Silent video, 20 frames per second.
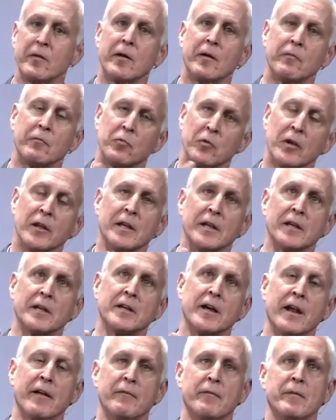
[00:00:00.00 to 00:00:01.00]
really
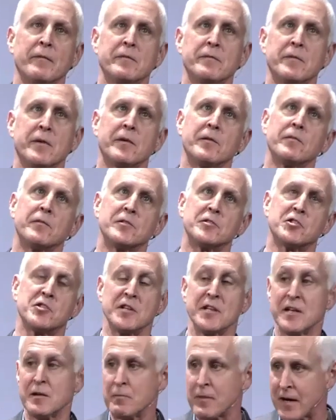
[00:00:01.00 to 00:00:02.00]
kind of
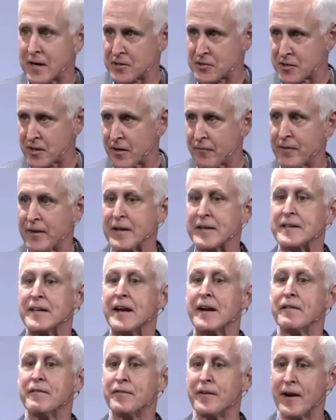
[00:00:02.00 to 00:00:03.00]
seeing myself and
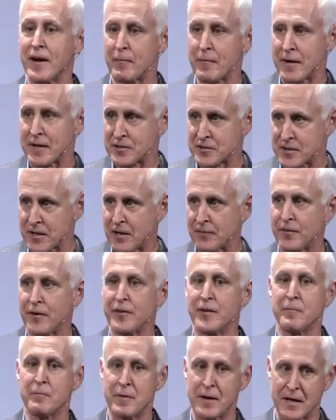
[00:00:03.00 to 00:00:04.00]
identifying myself on
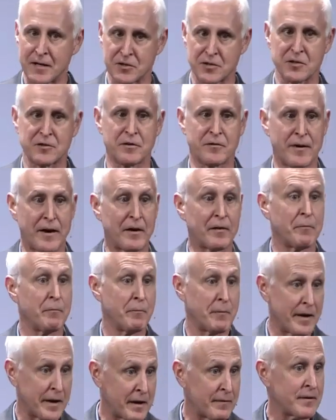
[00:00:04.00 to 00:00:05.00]
the basis of how
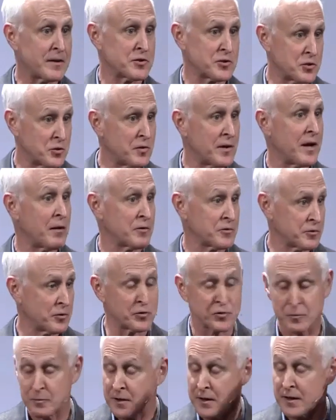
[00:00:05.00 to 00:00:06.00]
many of us do now with
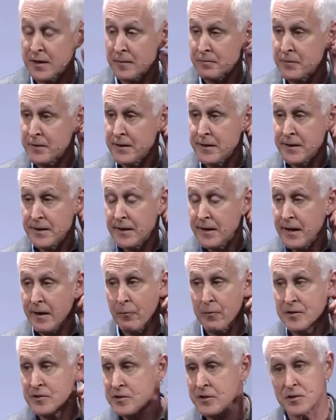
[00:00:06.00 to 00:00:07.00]
social media. And
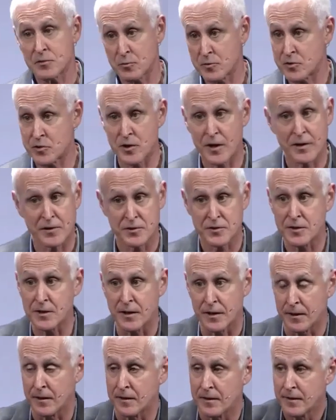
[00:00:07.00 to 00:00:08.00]
we see this with Gen
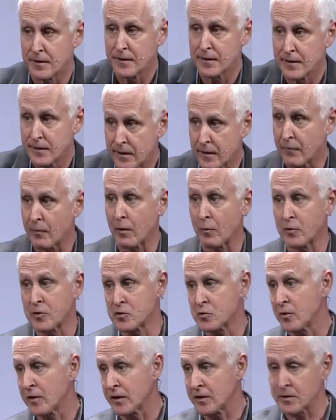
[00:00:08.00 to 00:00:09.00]
Z. Right, we're
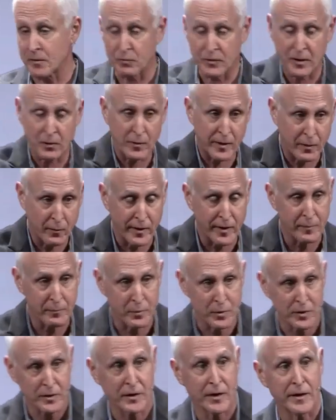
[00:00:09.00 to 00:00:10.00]
getting ready to write a
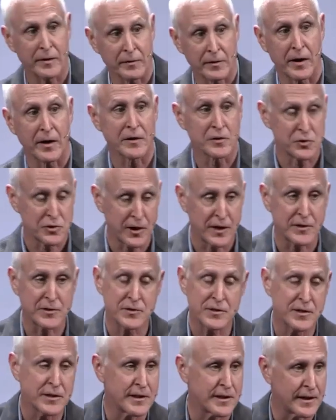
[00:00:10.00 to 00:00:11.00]
book on Gen
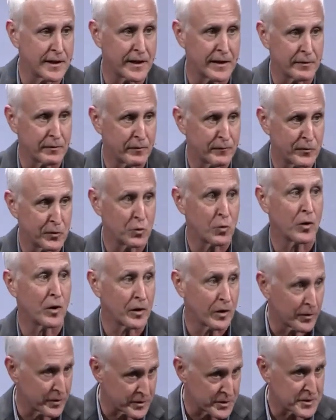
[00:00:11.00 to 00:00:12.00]
Z, and if you do
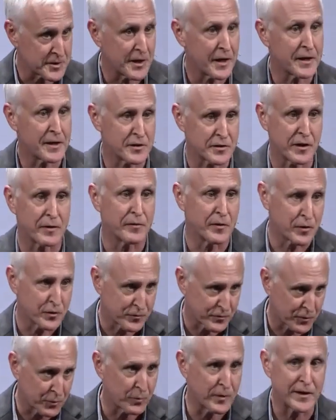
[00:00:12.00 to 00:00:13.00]
all the studies on those
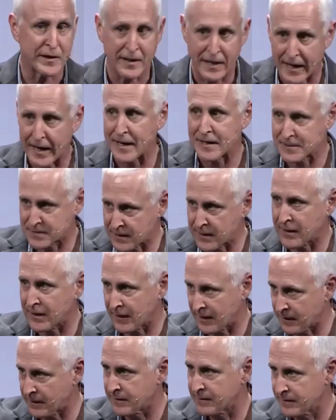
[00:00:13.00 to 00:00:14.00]
3 to 18,